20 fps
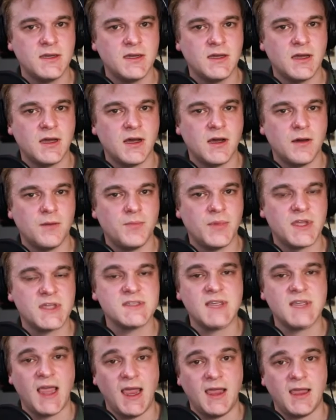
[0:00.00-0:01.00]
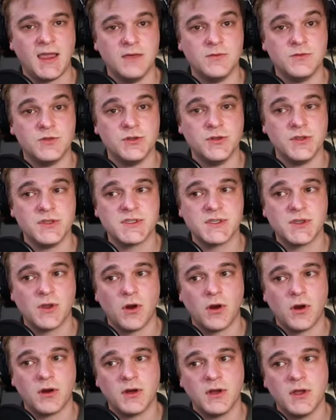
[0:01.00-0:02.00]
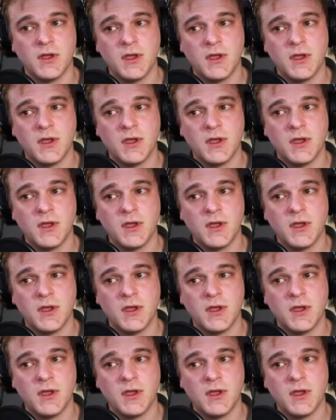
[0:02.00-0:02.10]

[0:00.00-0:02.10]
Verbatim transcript: um, because eight gives you the star.